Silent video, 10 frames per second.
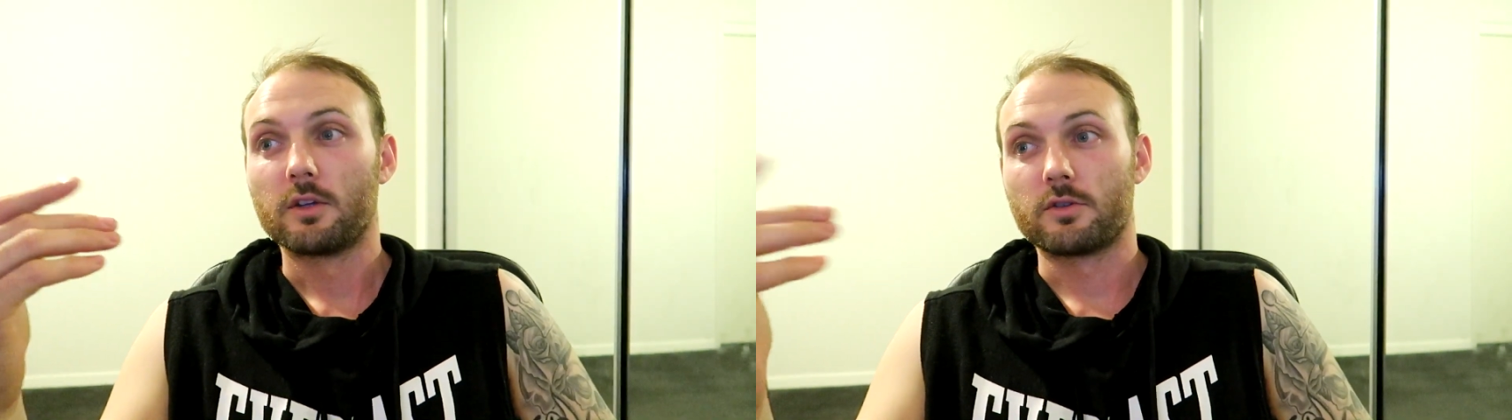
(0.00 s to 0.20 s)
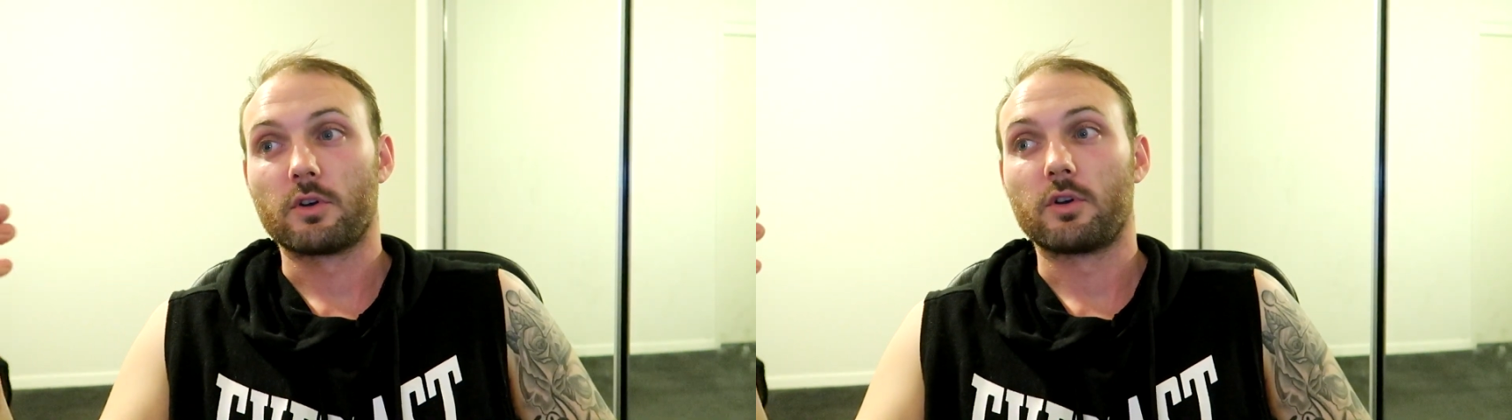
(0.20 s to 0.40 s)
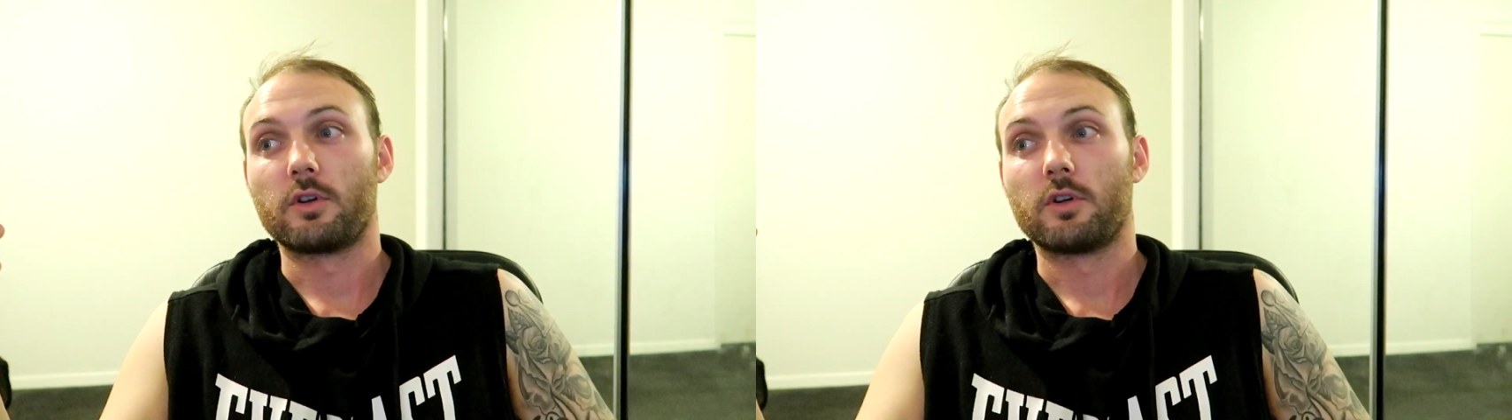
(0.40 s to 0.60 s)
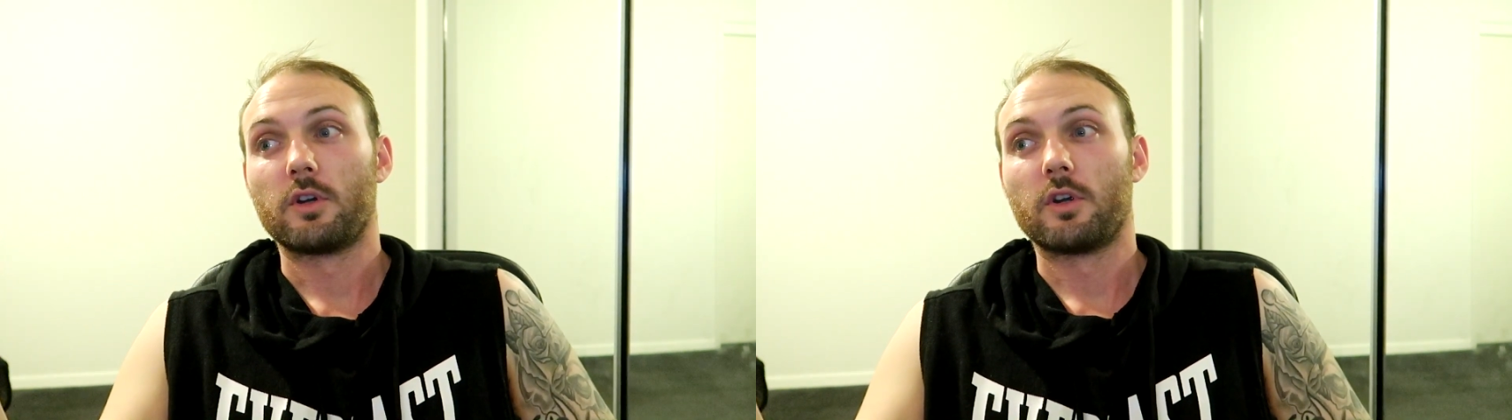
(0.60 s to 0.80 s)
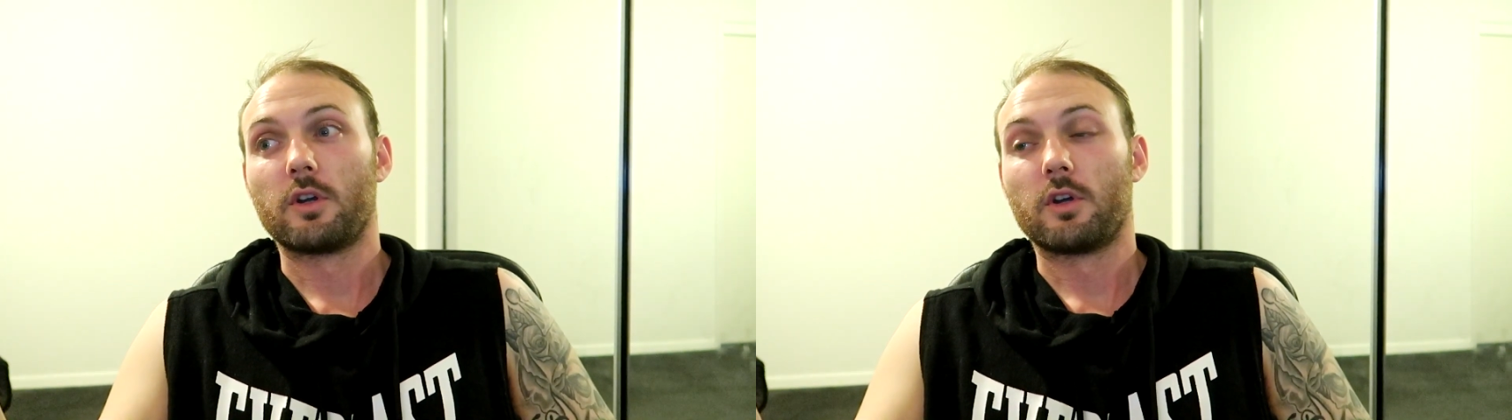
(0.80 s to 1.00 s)
So
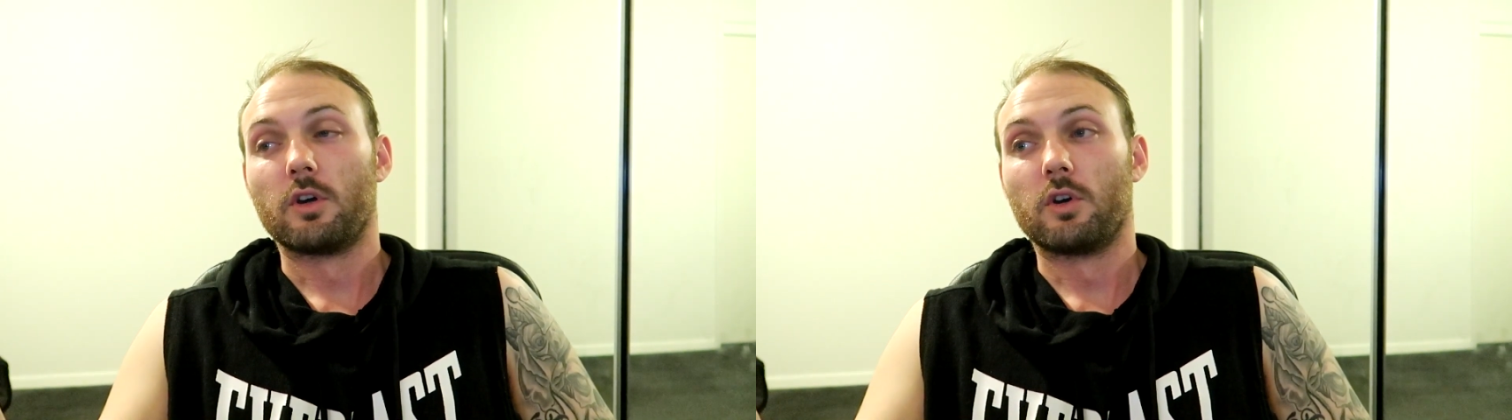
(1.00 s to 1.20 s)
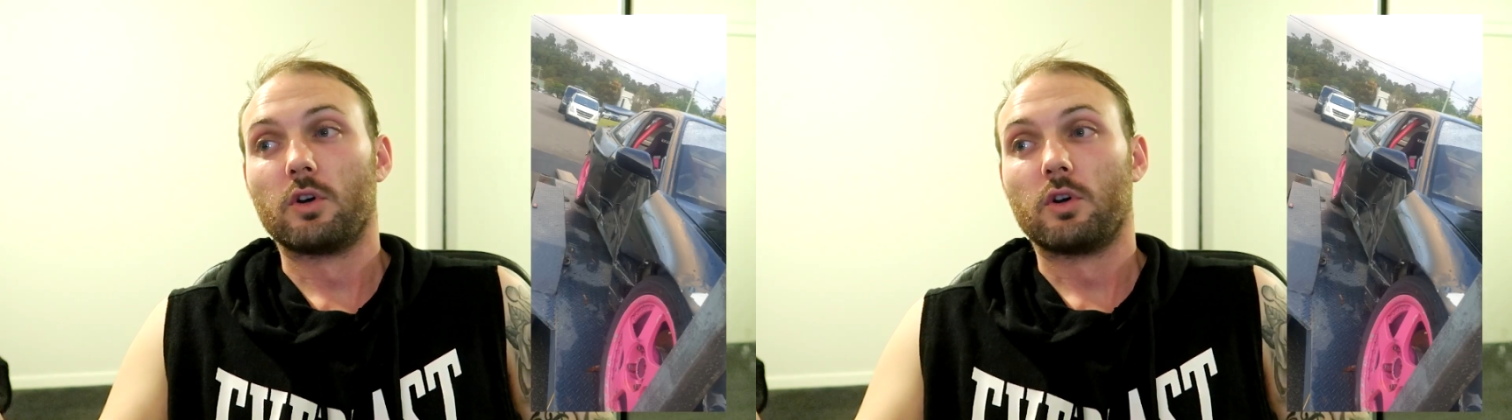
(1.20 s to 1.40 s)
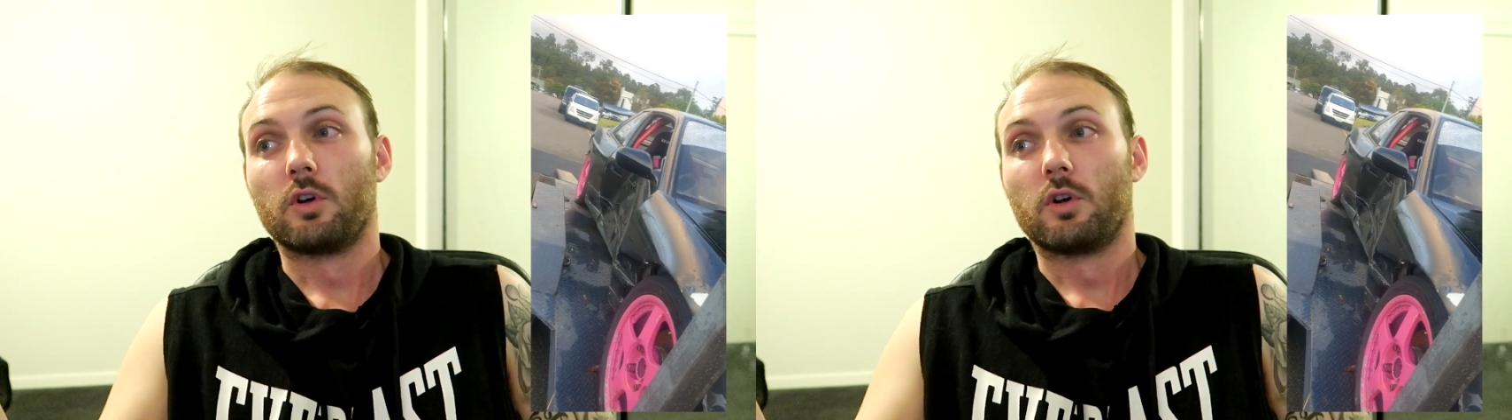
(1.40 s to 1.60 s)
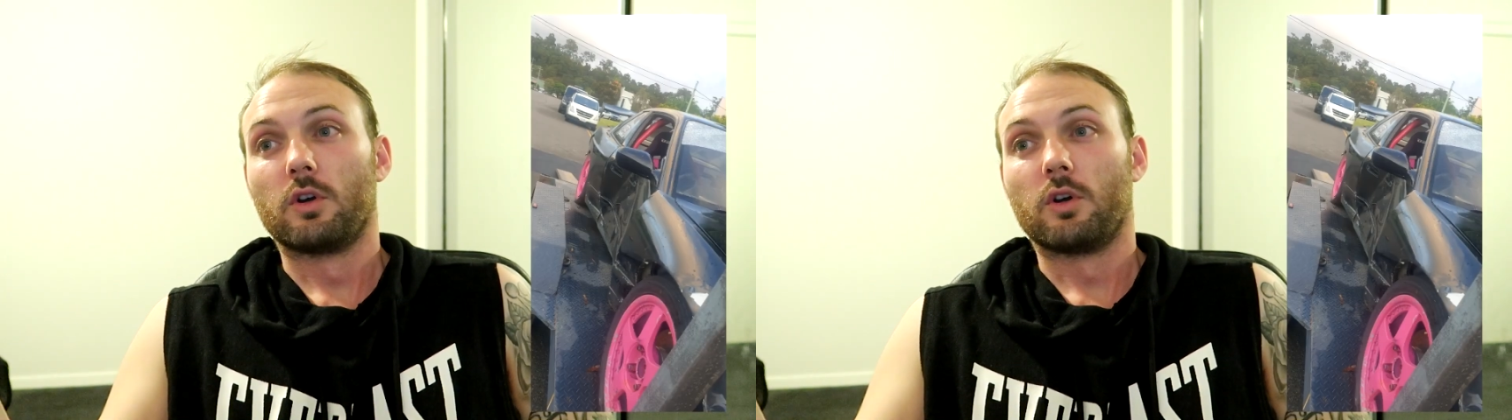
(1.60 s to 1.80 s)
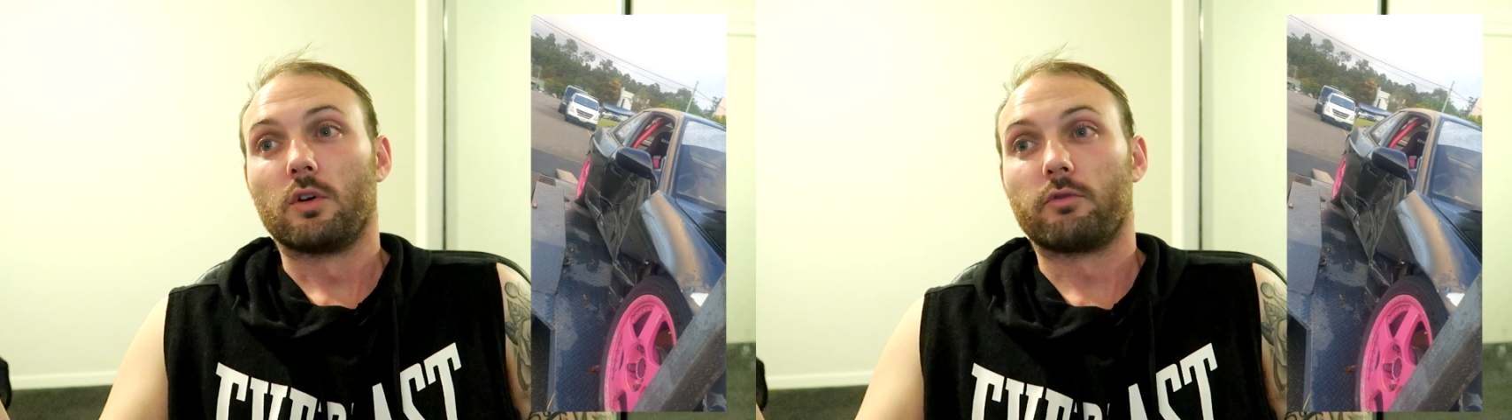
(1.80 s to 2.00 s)

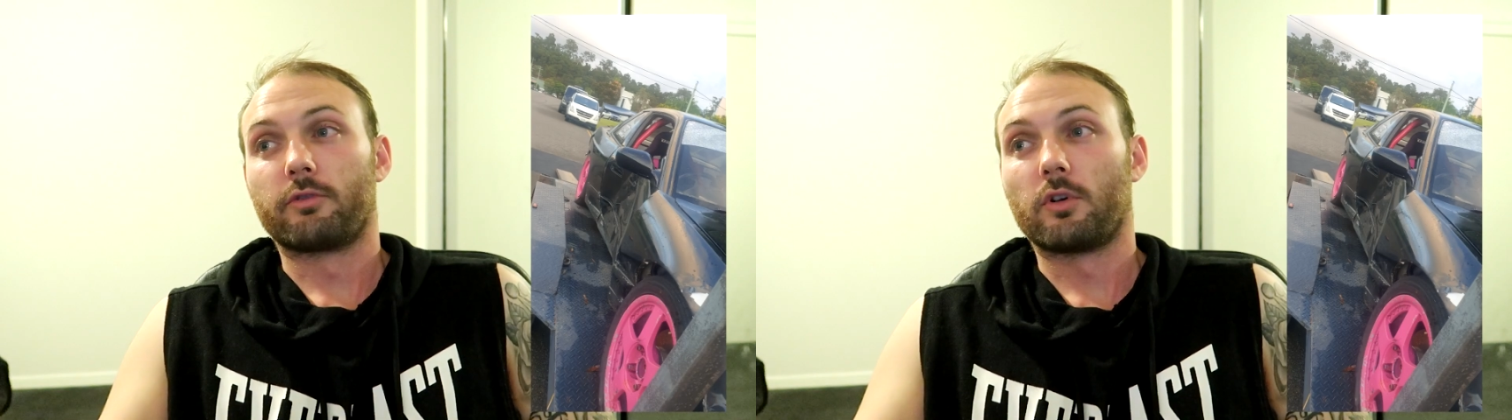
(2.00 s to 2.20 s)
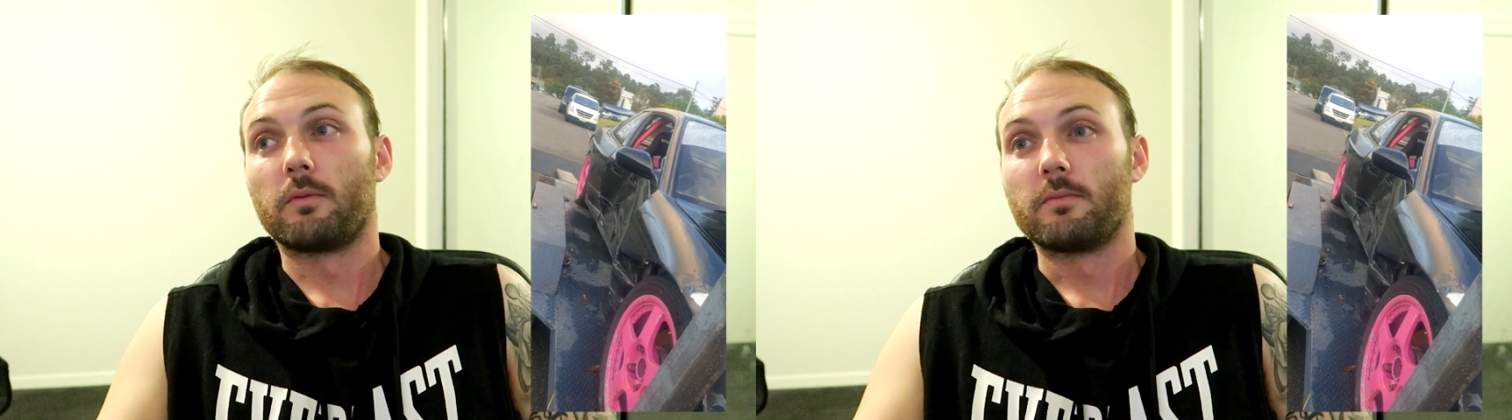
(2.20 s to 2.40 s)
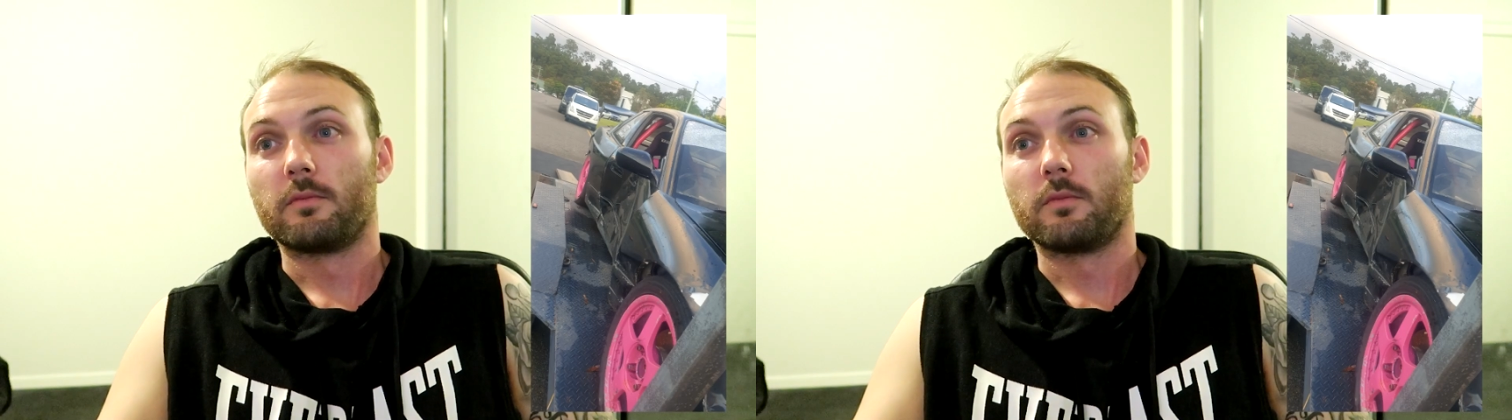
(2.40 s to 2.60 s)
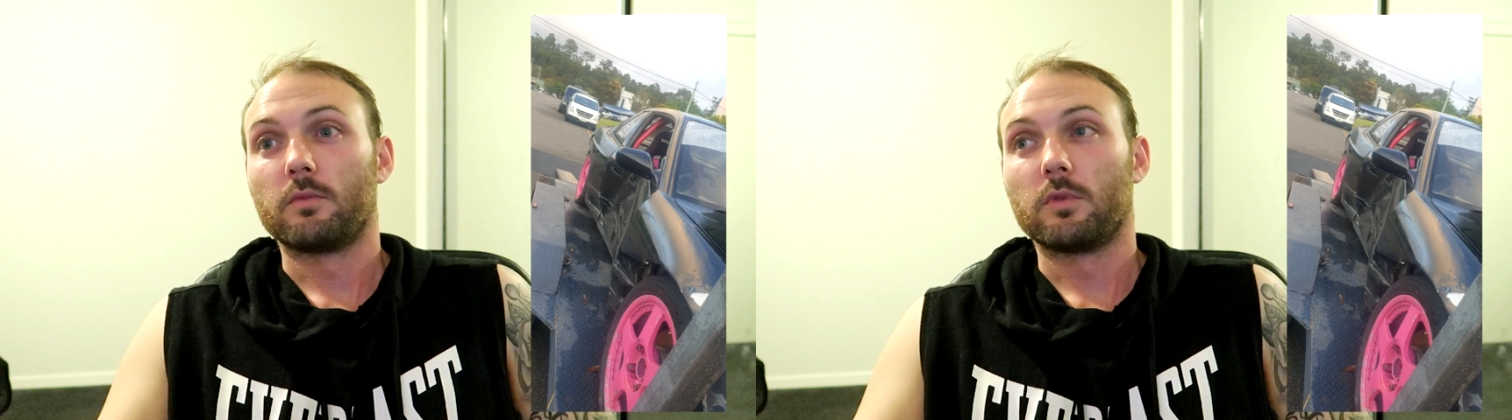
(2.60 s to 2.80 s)
from